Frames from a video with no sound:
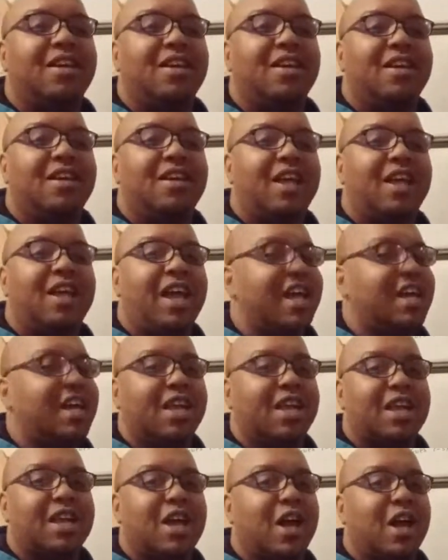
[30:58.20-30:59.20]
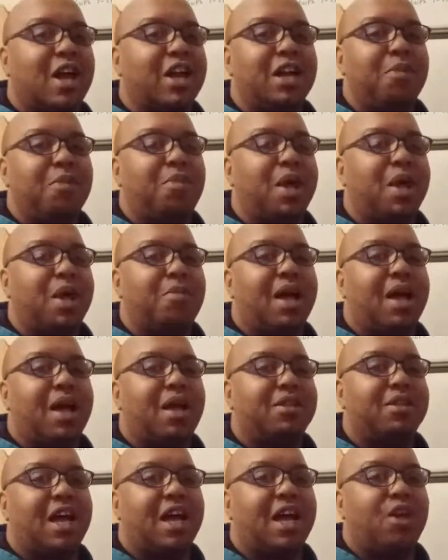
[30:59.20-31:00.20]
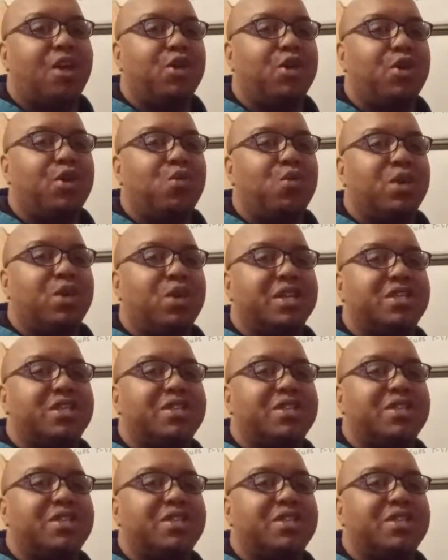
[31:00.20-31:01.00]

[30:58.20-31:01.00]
And click on any PayPal tile you wish.